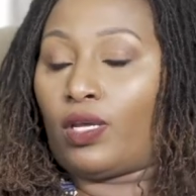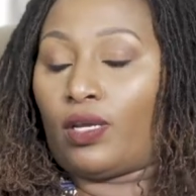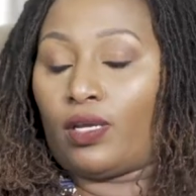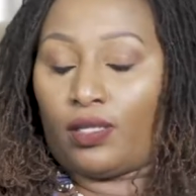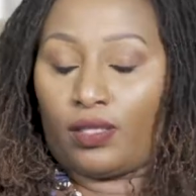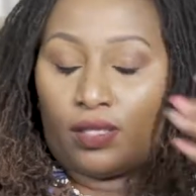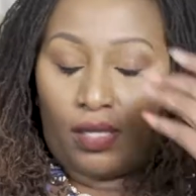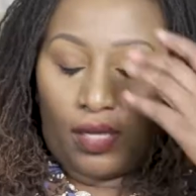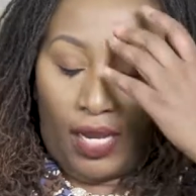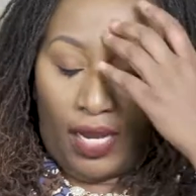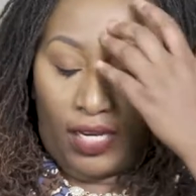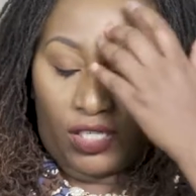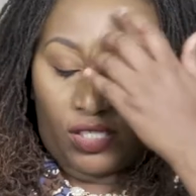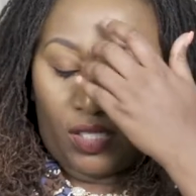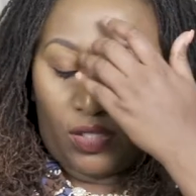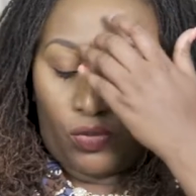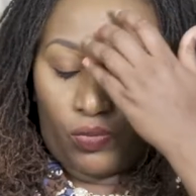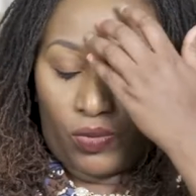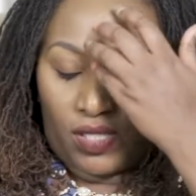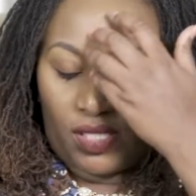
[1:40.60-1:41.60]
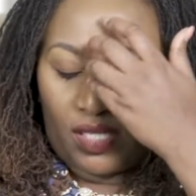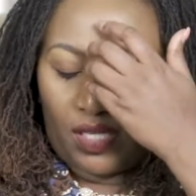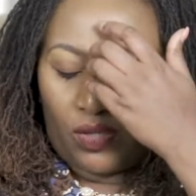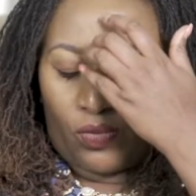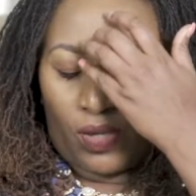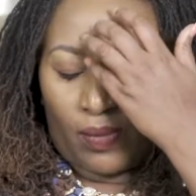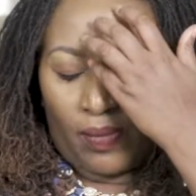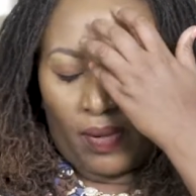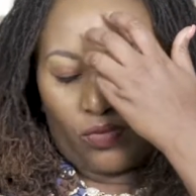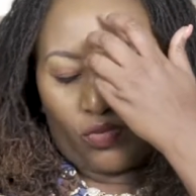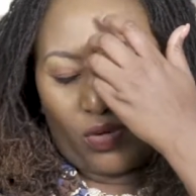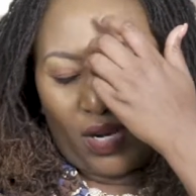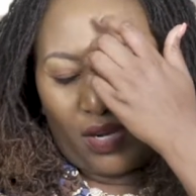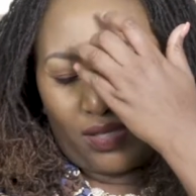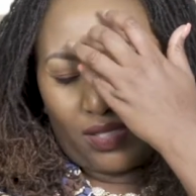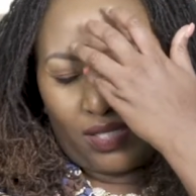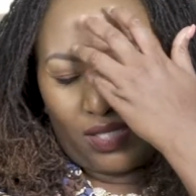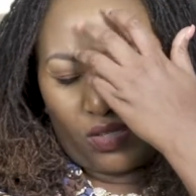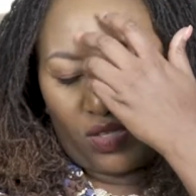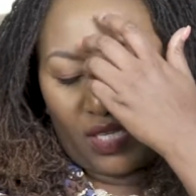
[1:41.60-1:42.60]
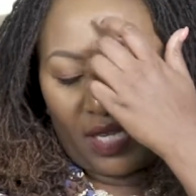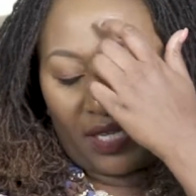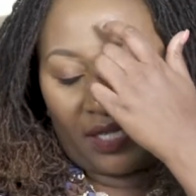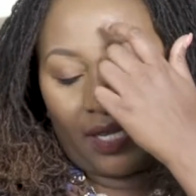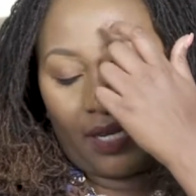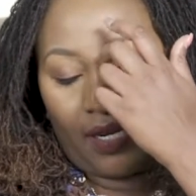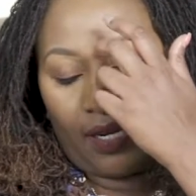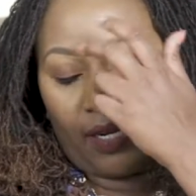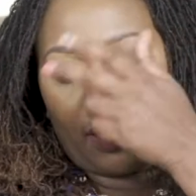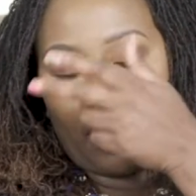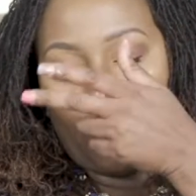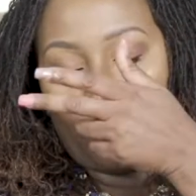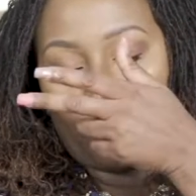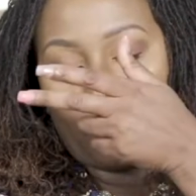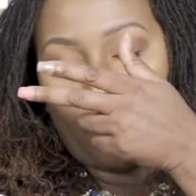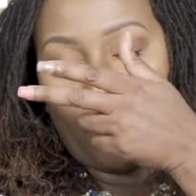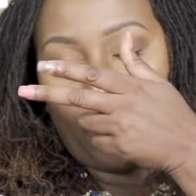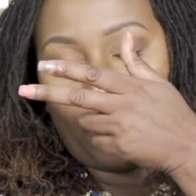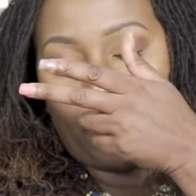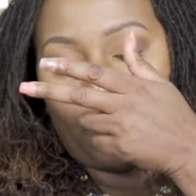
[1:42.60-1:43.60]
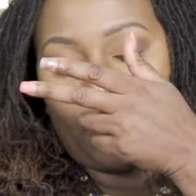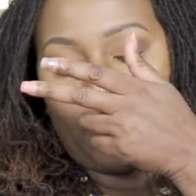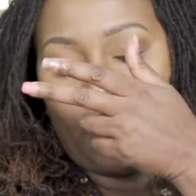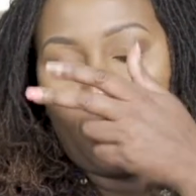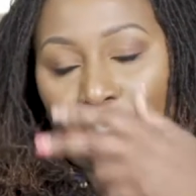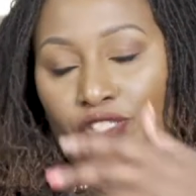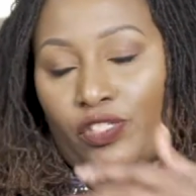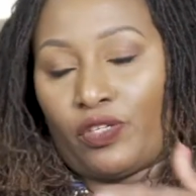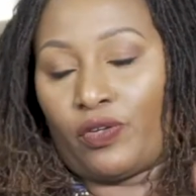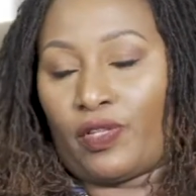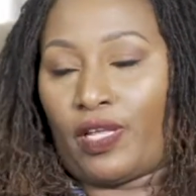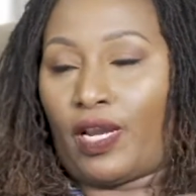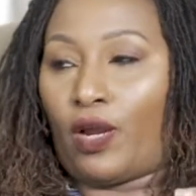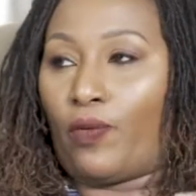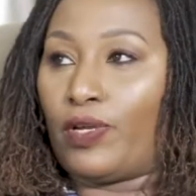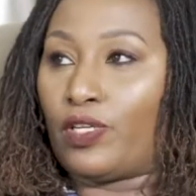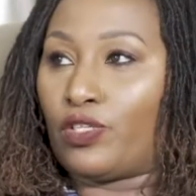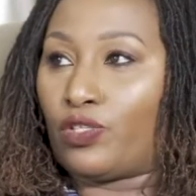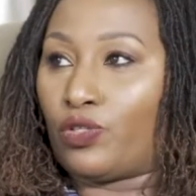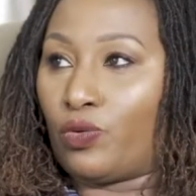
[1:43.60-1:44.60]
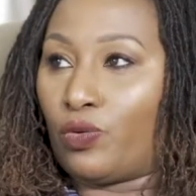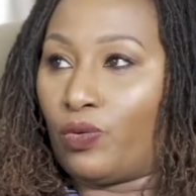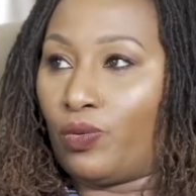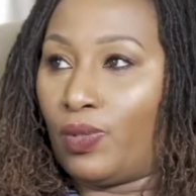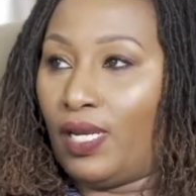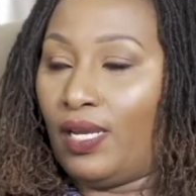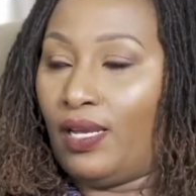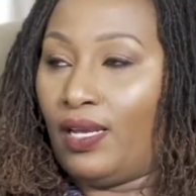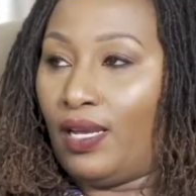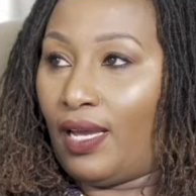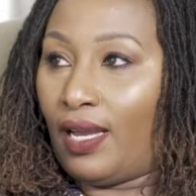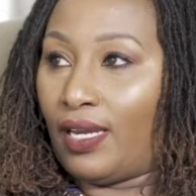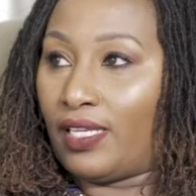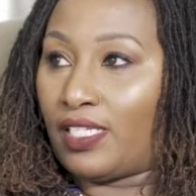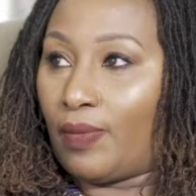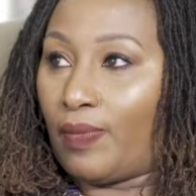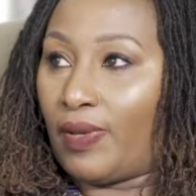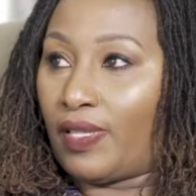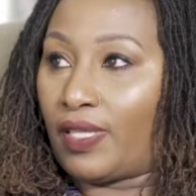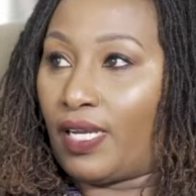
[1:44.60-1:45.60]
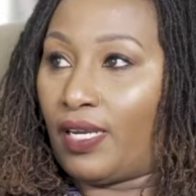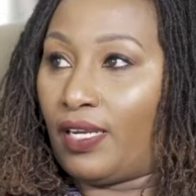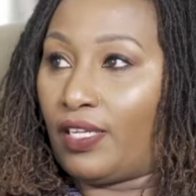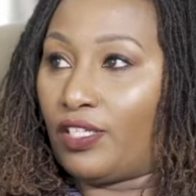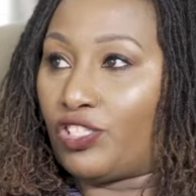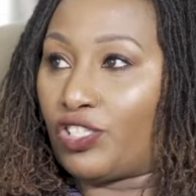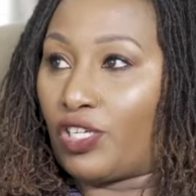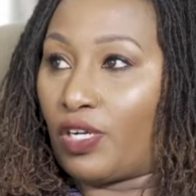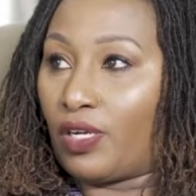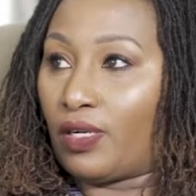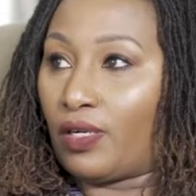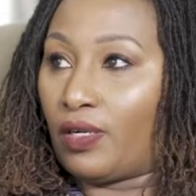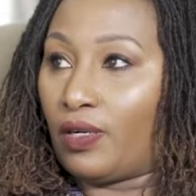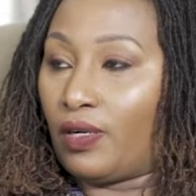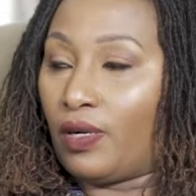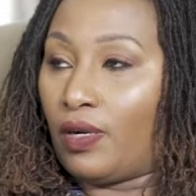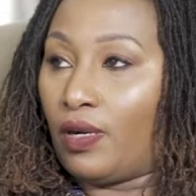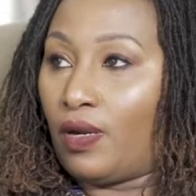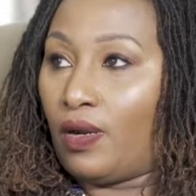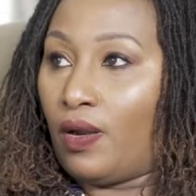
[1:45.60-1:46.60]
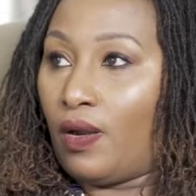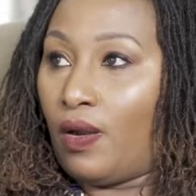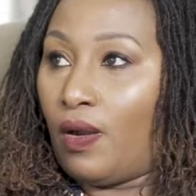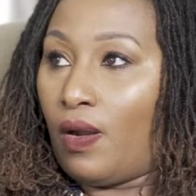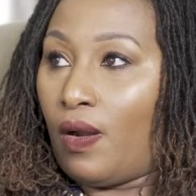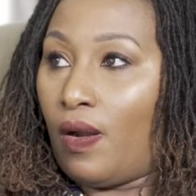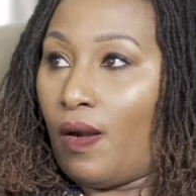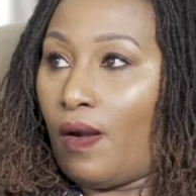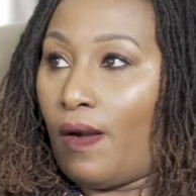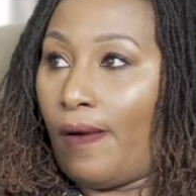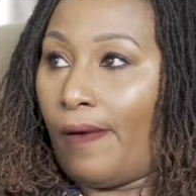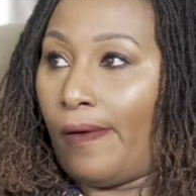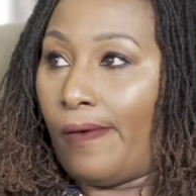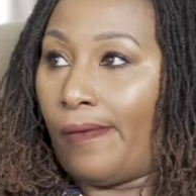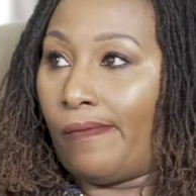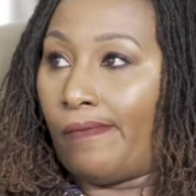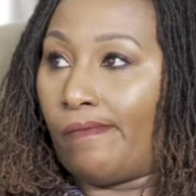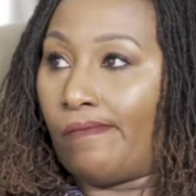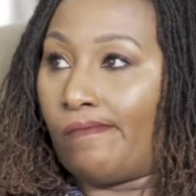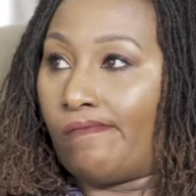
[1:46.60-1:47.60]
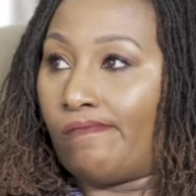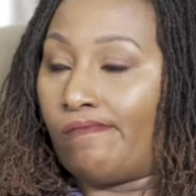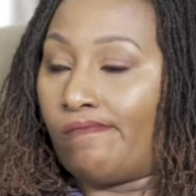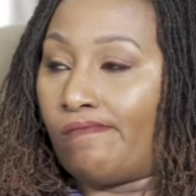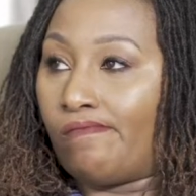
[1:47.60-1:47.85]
they, they actually it was it was I'm trying to because I started Counterpart International, then I went to Elizabeth Glaser. Um,